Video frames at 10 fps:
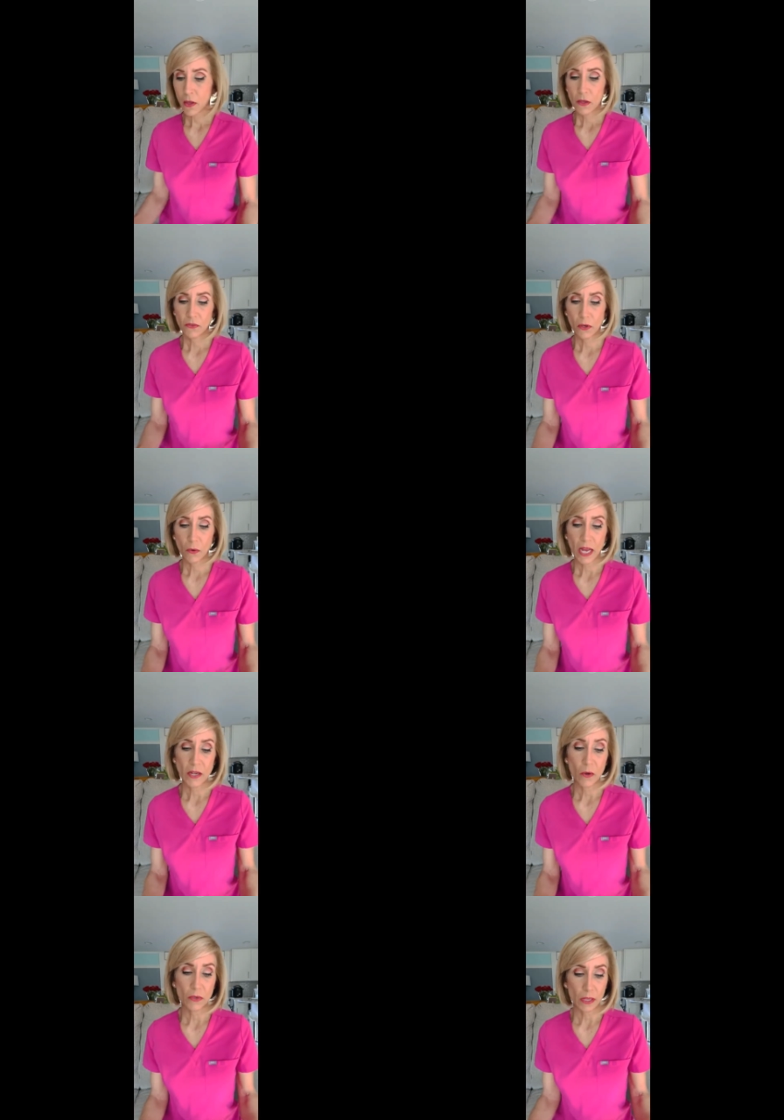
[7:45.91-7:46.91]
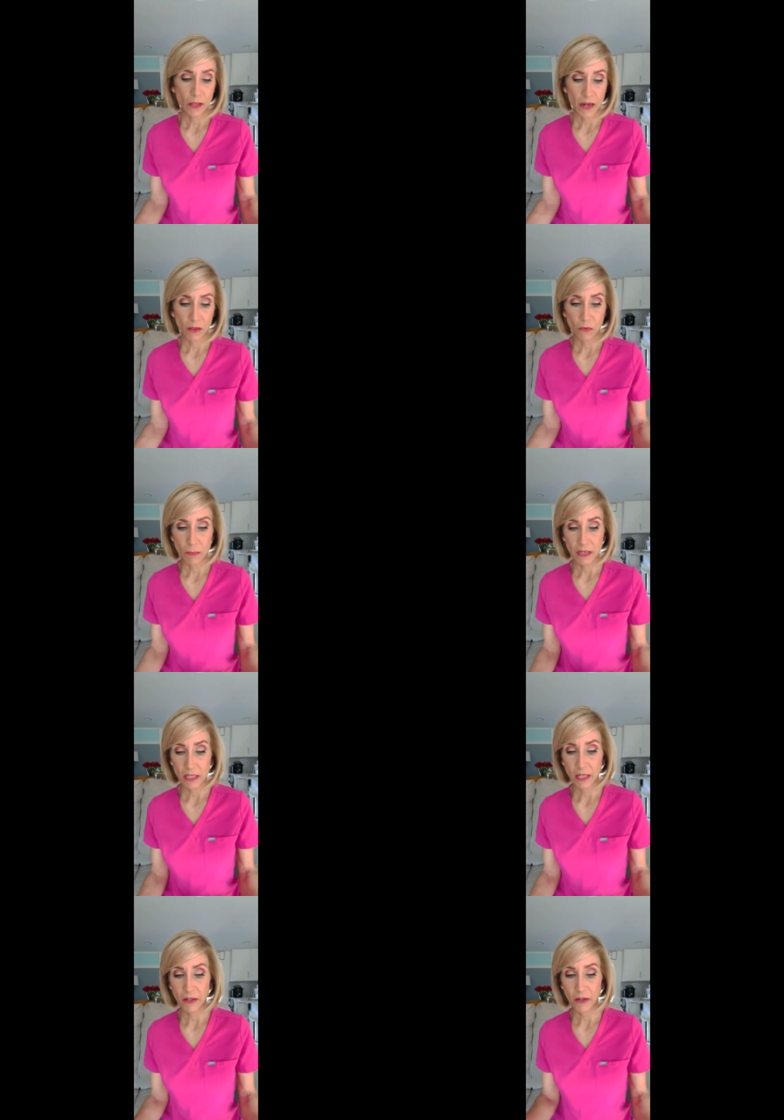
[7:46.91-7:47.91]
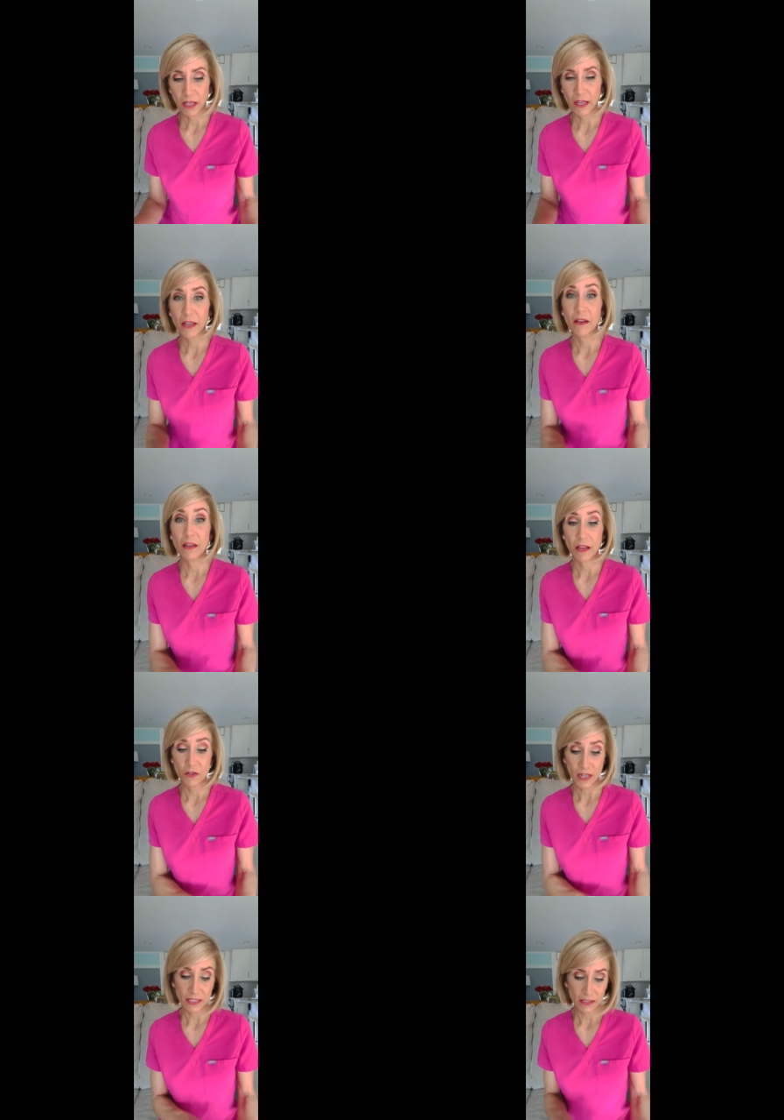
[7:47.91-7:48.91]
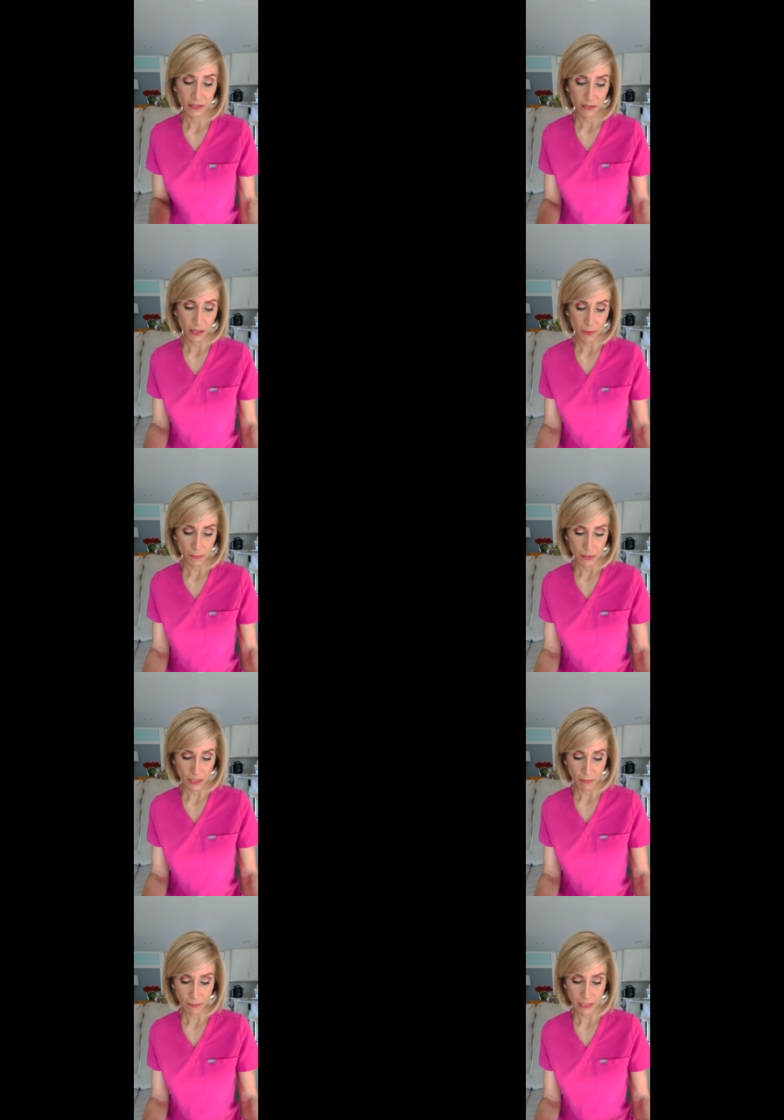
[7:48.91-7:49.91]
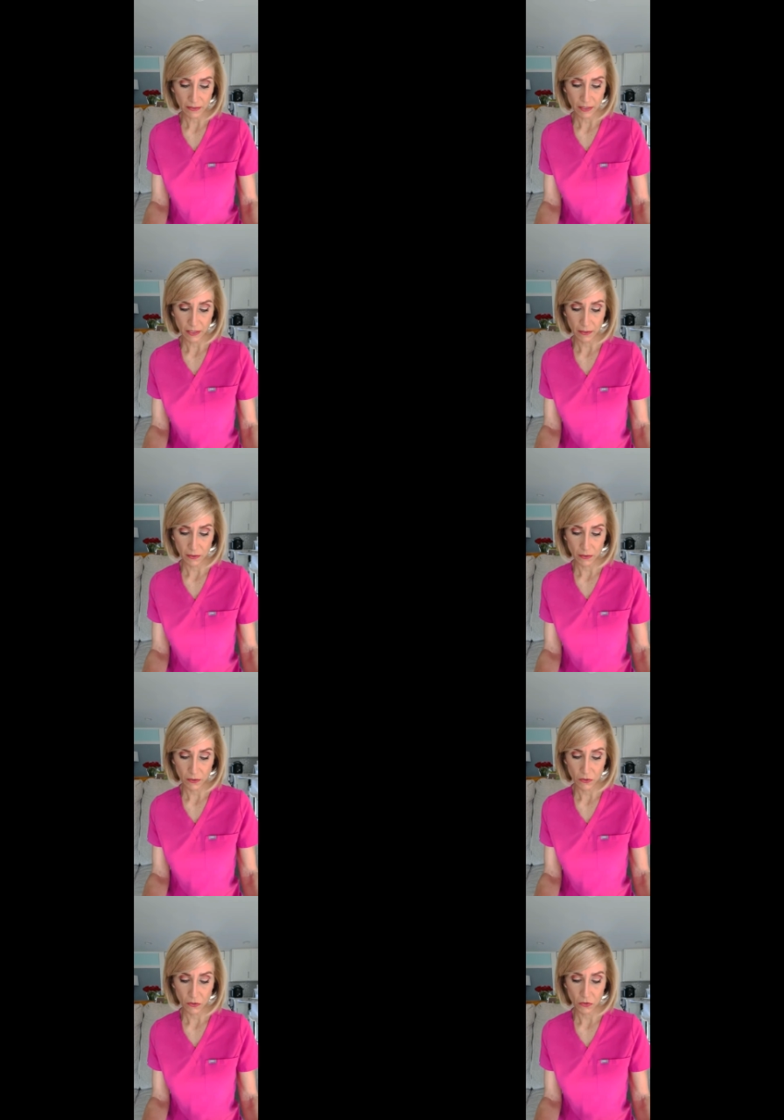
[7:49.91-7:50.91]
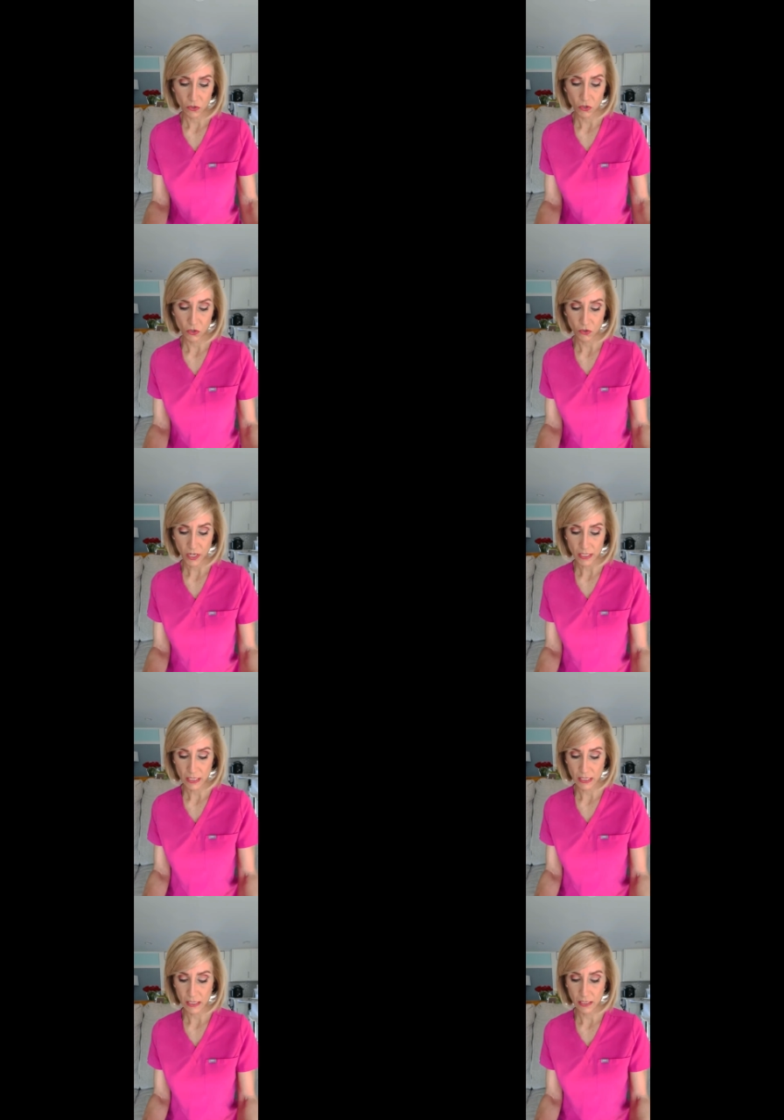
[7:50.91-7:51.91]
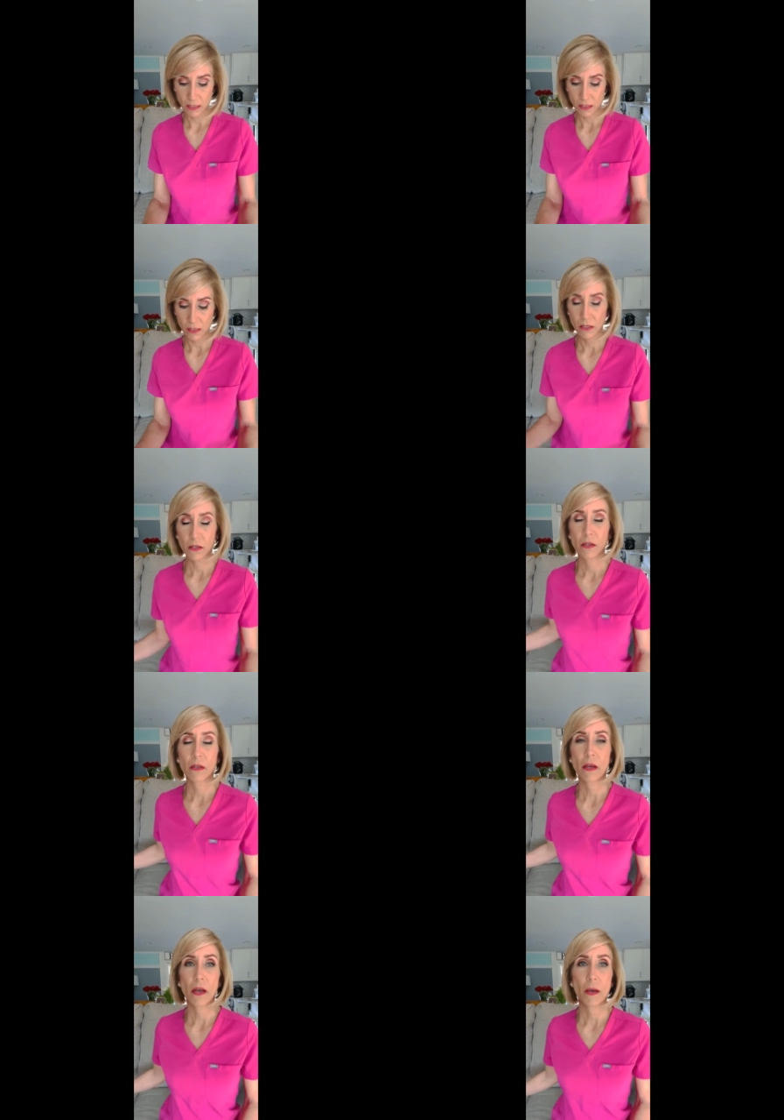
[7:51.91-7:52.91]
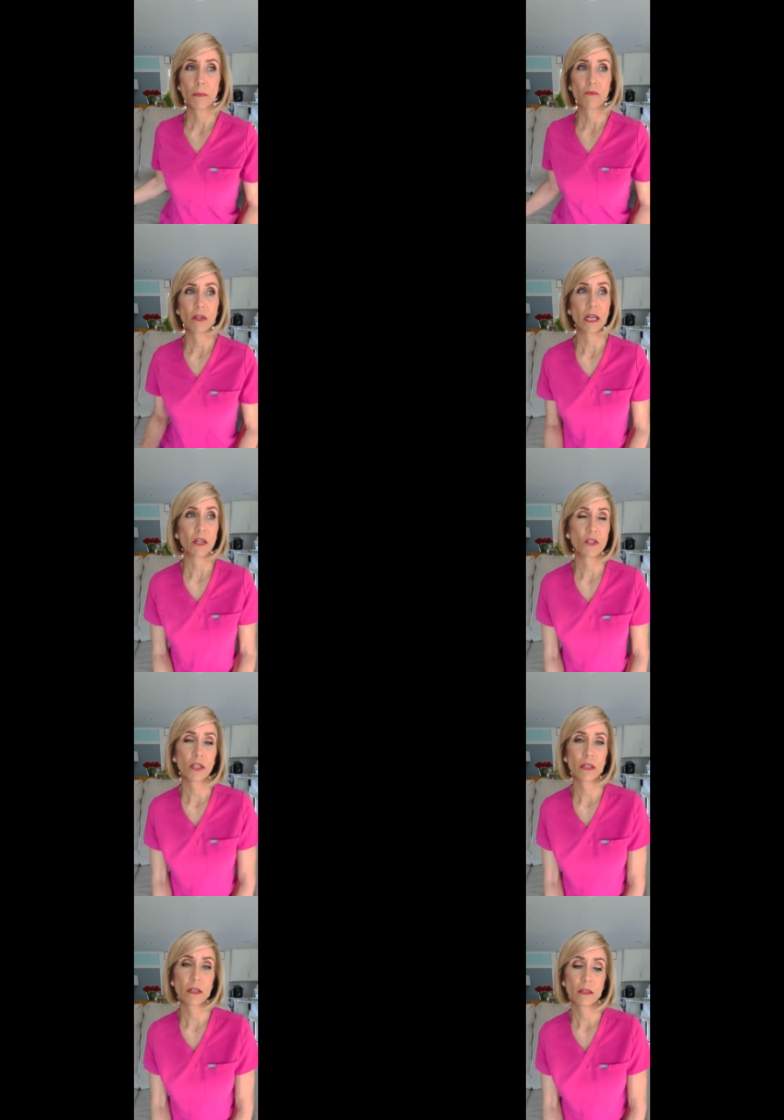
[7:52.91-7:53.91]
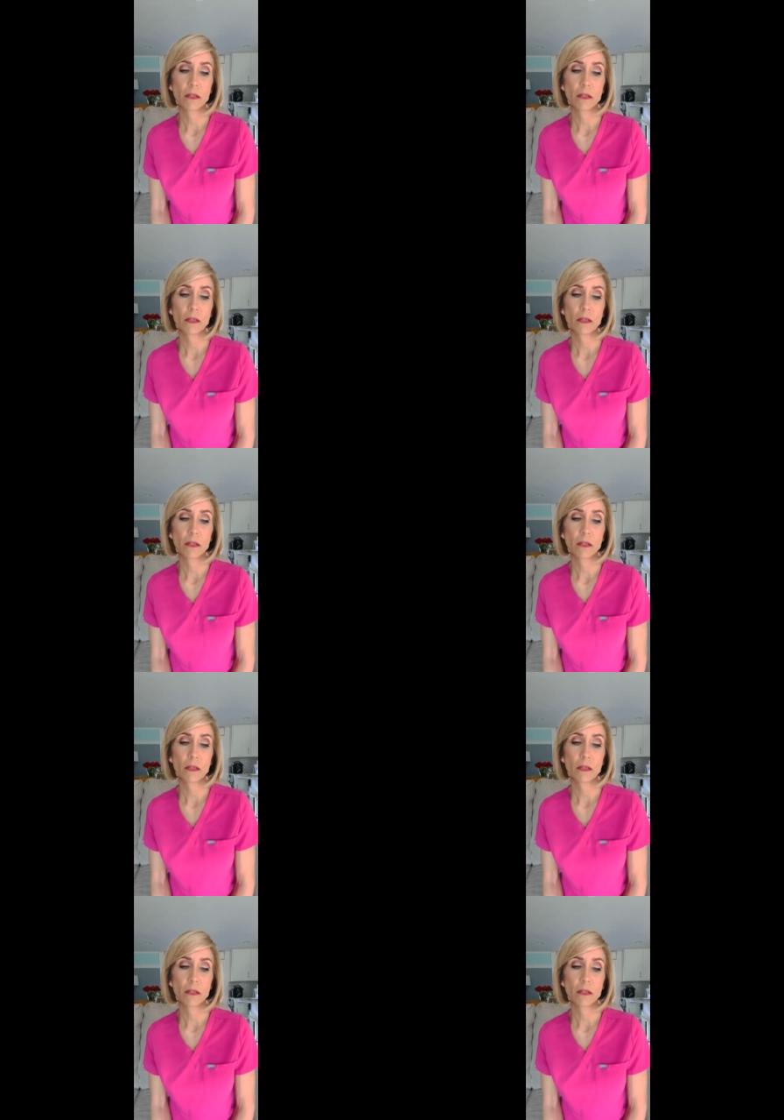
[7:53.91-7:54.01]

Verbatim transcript: So I know a lot of the women here are gonna uh, address um, some amazing stress um, reduction